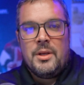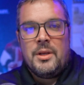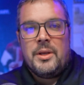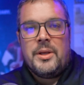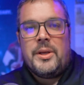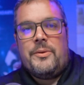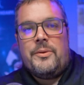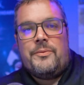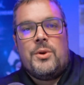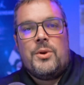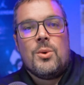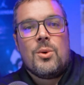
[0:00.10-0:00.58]

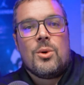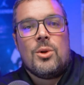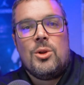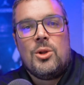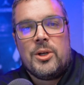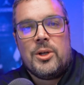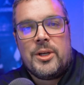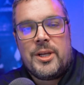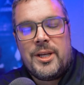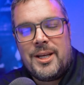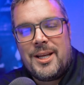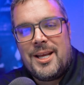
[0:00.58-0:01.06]
If you are
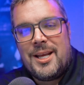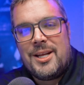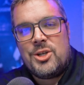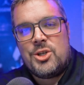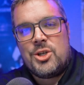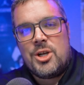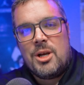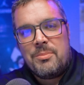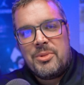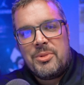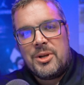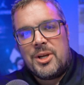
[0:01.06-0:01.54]
looking at
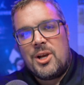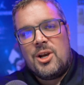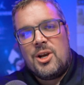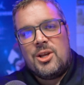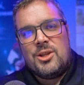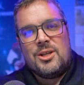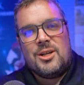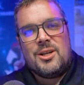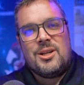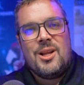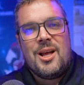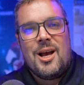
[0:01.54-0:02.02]
jumping on
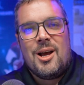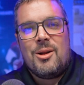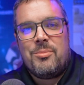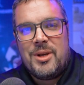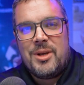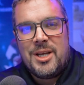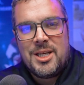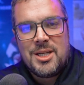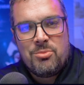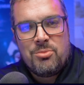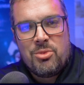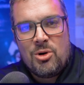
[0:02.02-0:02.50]
the
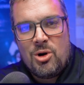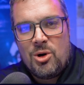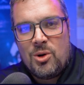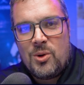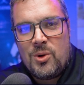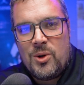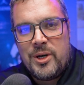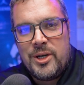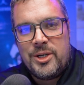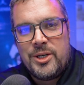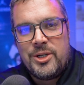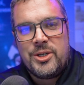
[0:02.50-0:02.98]
cloud-based
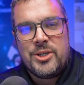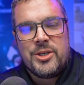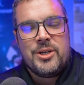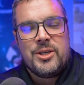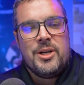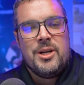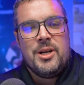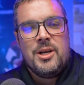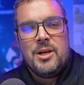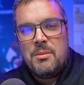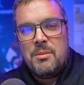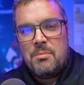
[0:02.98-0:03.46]
brokerage
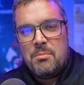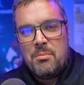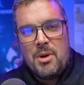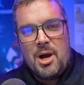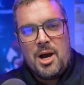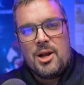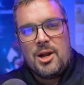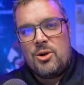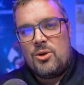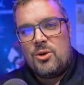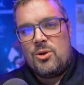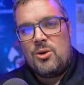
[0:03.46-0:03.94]

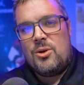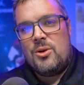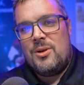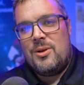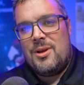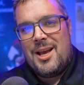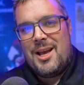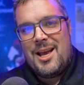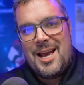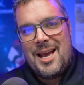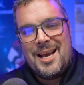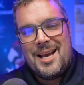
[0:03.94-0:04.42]
model
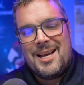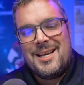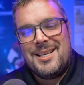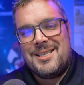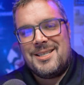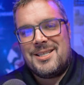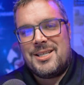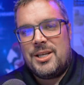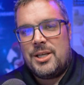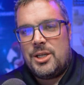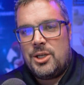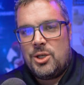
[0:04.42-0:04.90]

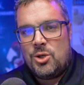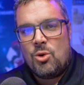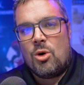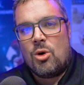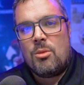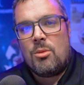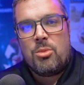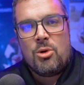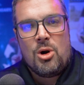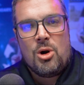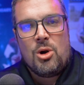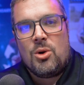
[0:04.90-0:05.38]
as your
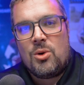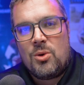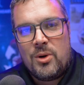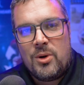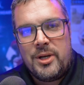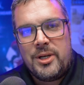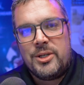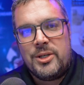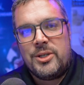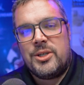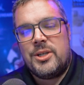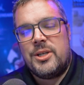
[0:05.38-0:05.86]

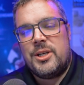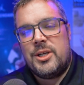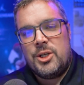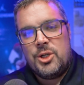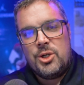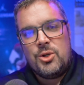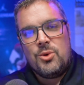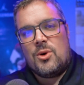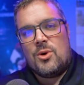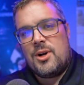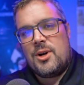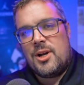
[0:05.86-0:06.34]
brokerage,
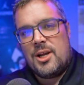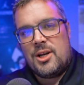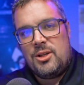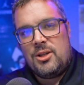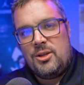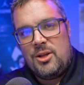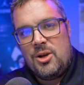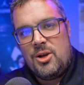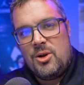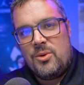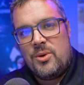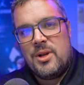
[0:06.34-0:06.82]
you are not
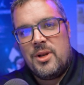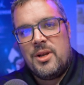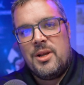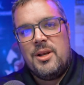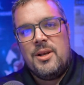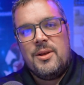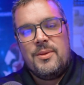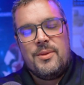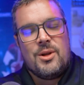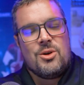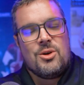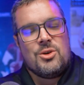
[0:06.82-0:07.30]
alone.
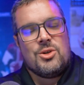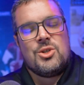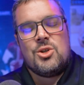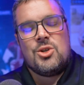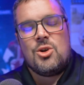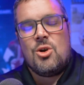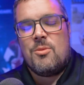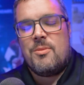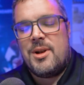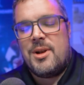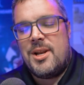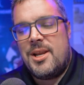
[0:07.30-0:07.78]
There are
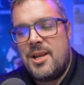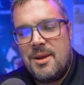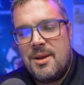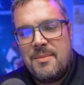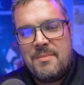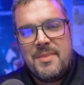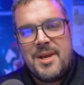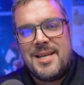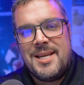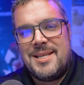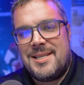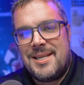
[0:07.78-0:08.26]
so many
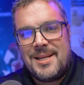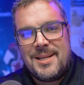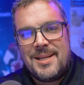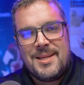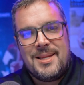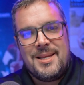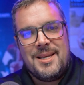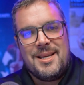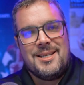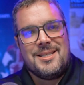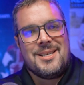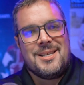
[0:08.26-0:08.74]
amazing
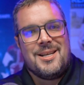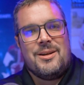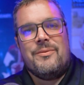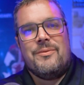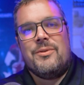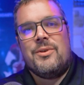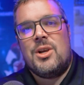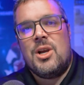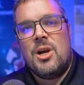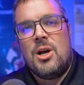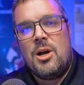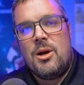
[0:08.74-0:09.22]
things that have
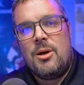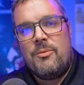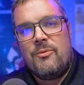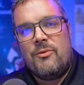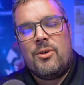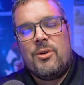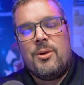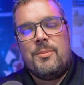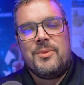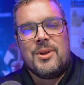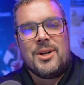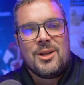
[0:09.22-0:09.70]
come
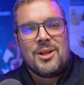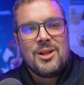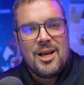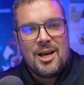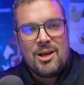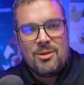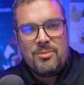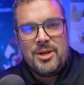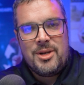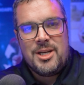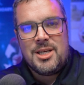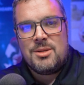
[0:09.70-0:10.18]
from the
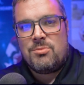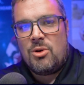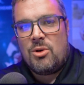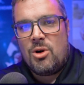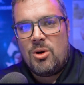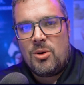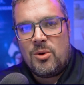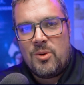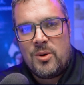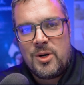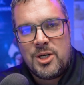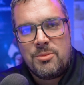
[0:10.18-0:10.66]
cloud-based
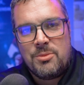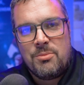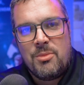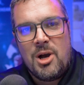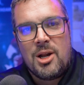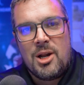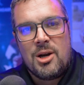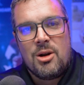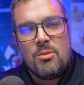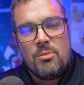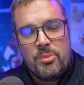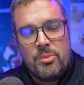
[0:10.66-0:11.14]
brokerage
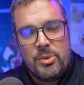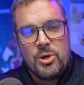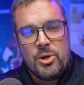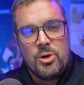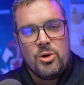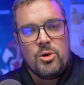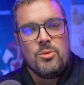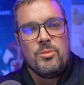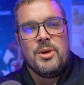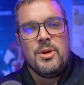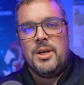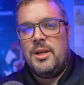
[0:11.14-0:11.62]
model
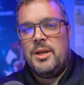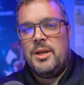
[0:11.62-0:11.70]
boom.